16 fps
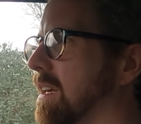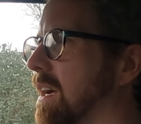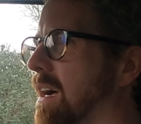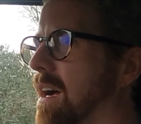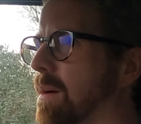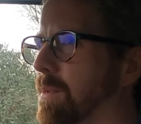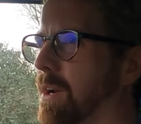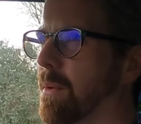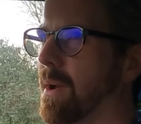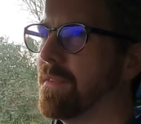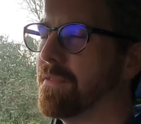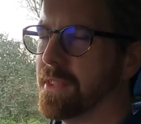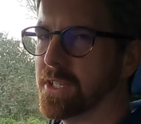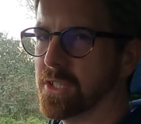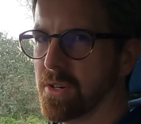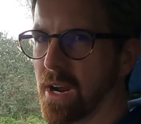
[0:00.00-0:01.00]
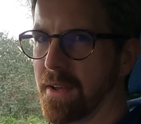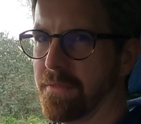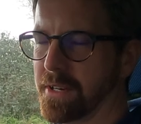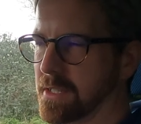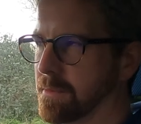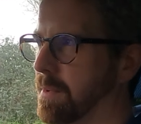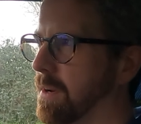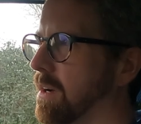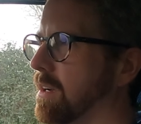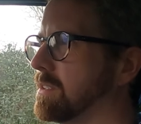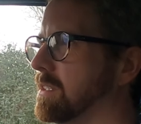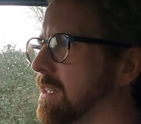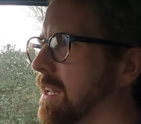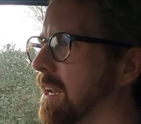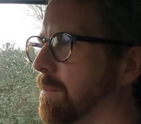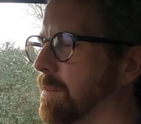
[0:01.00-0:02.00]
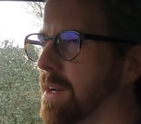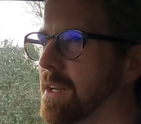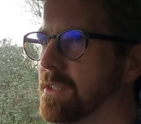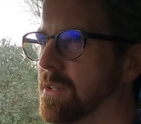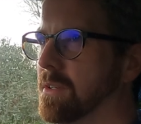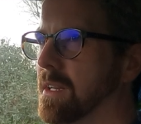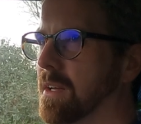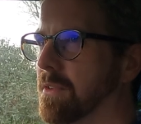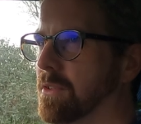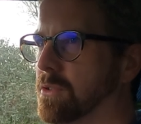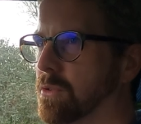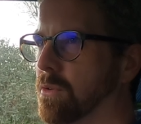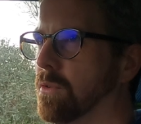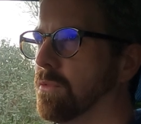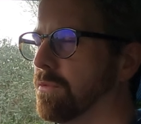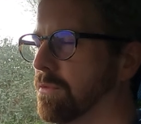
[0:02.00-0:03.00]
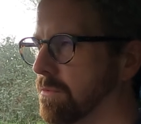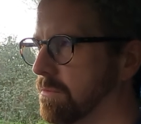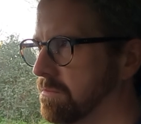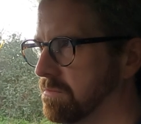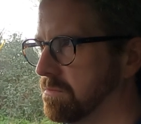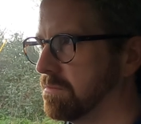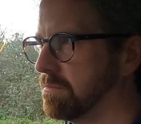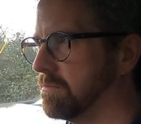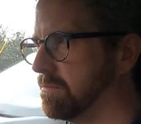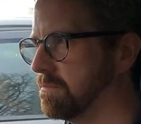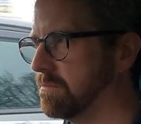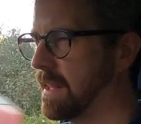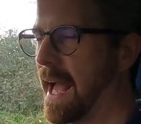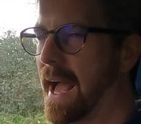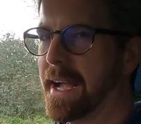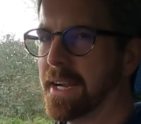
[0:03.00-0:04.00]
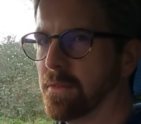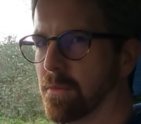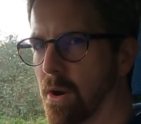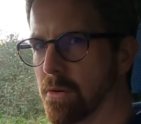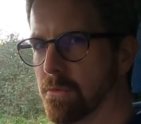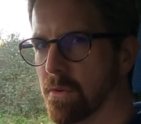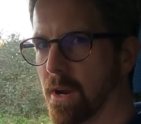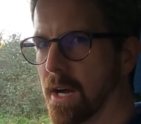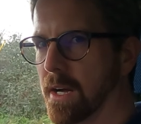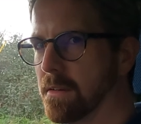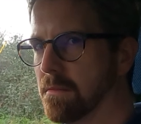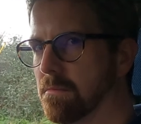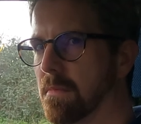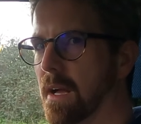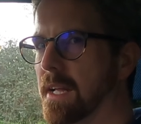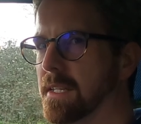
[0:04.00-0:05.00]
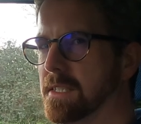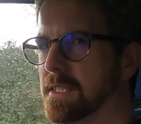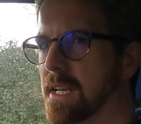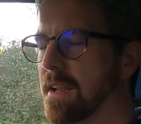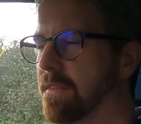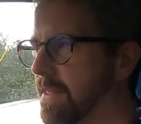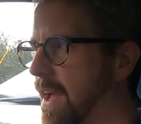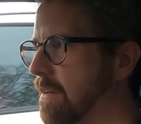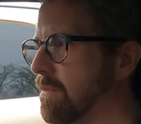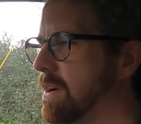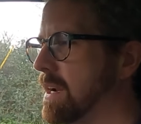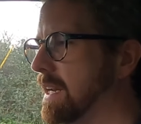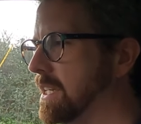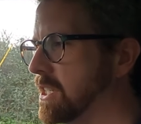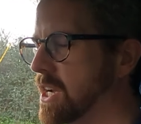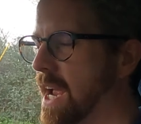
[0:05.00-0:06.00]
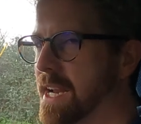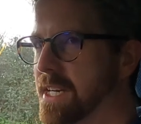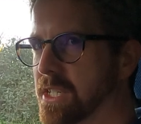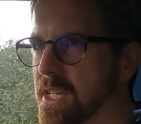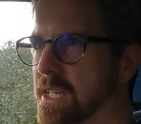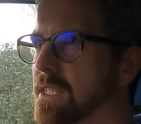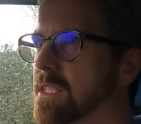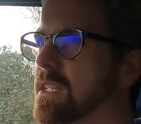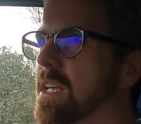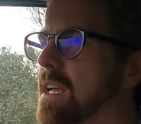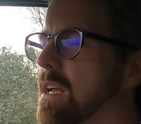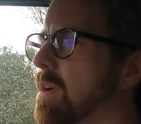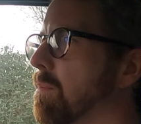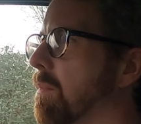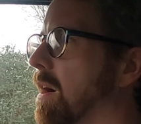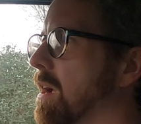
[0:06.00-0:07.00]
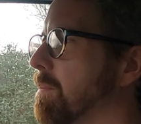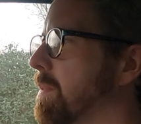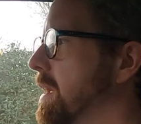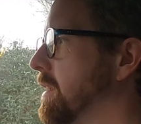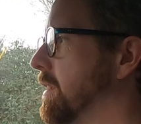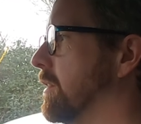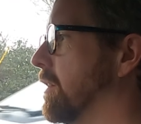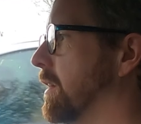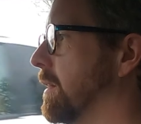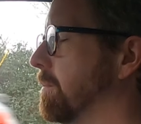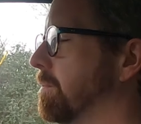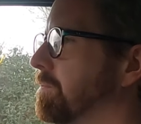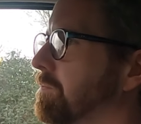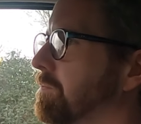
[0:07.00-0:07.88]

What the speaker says: I'm gonna wait for this traffic to pass, and then I'm gonna do another sort of aggro run and see if that really changes my opinion on it.